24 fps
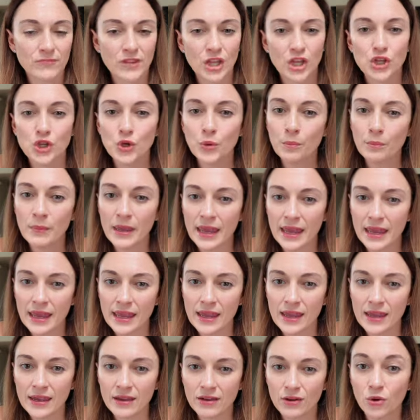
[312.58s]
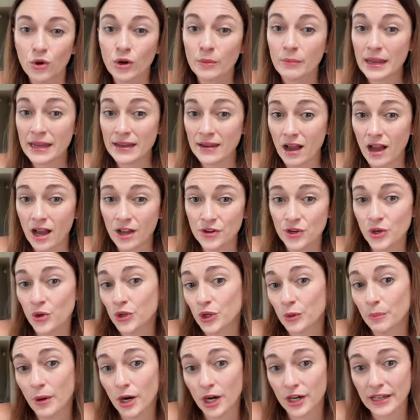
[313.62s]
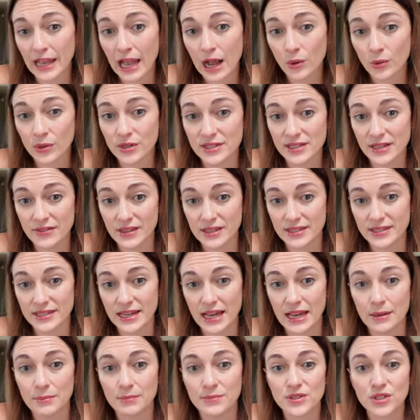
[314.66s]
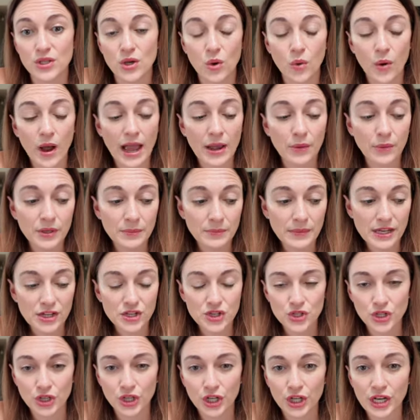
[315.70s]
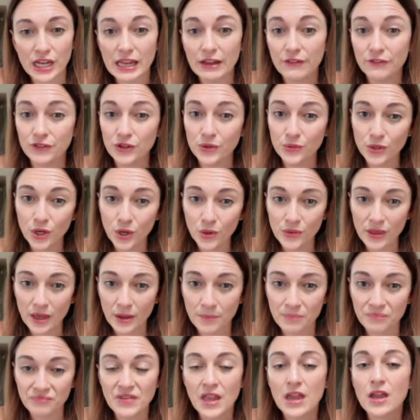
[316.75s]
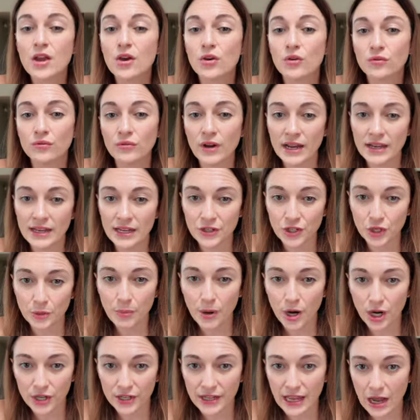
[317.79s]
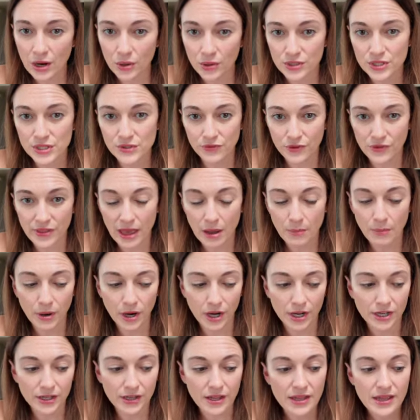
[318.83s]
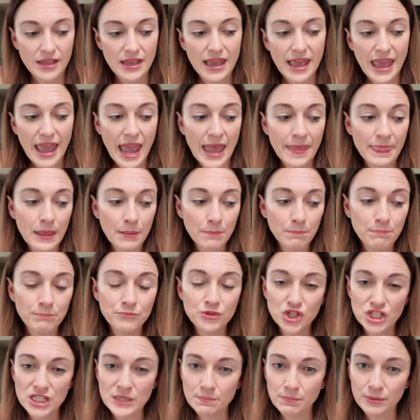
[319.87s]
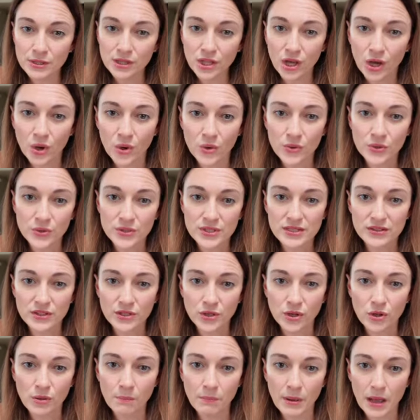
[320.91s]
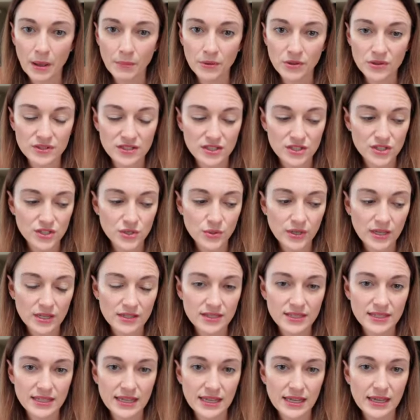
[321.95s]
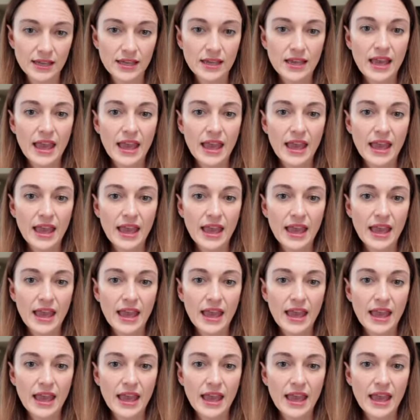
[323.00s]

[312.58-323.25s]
you may or may not know your park hours at this time. So I would make sure, if you know them, write in your park hours for that park. And then just below, there's little bubbles, as you can see,